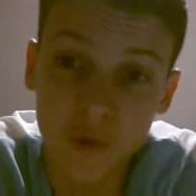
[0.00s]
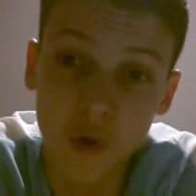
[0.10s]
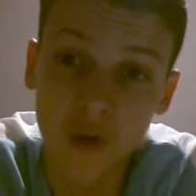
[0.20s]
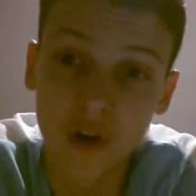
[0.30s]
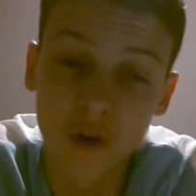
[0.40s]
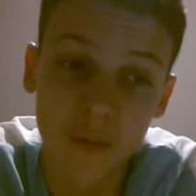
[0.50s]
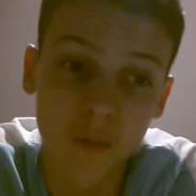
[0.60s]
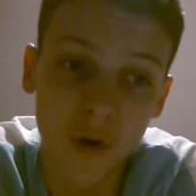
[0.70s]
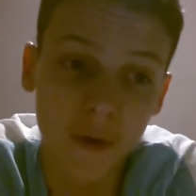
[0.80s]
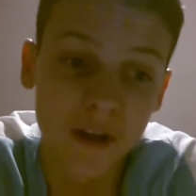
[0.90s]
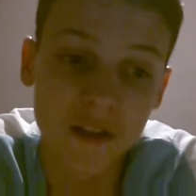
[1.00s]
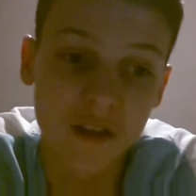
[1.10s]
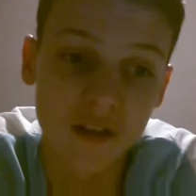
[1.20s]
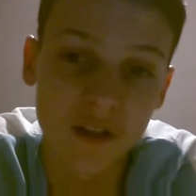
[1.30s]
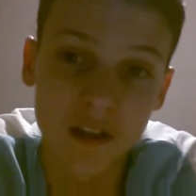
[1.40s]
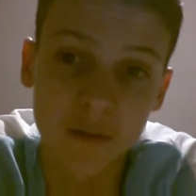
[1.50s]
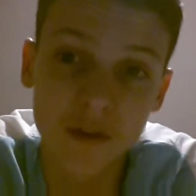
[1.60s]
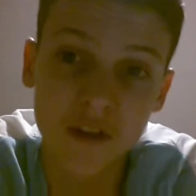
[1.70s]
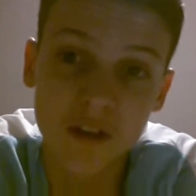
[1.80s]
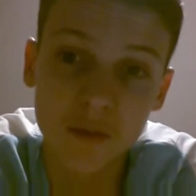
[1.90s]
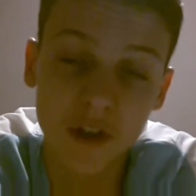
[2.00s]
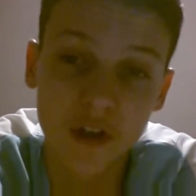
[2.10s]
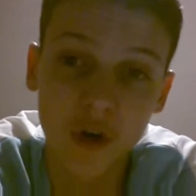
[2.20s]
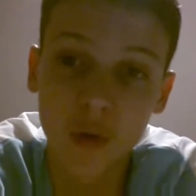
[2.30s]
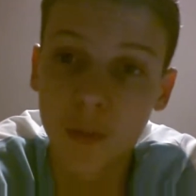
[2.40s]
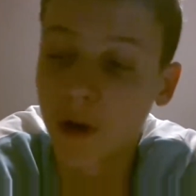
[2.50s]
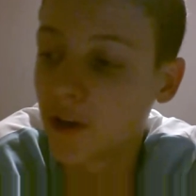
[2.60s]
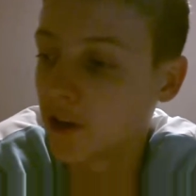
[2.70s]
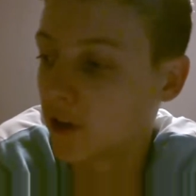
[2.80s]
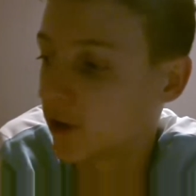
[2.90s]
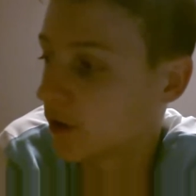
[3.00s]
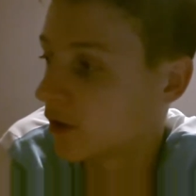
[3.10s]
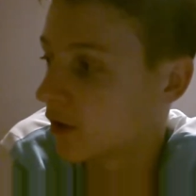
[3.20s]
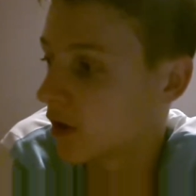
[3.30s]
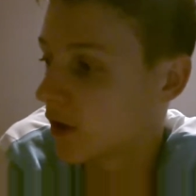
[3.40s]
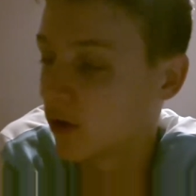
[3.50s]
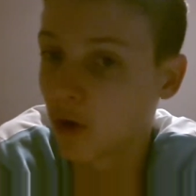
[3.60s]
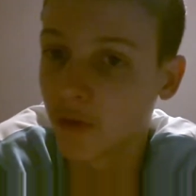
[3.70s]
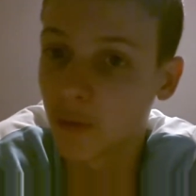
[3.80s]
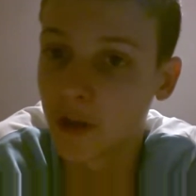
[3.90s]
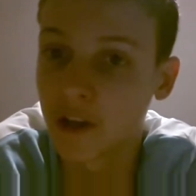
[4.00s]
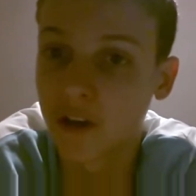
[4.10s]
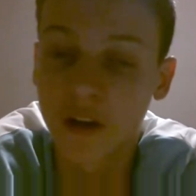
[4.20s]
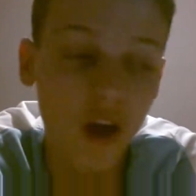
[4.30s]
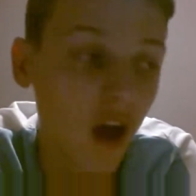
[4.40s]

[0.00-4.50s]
Although one of my nieces is named as it. It's pretty cool, but you know, not for me.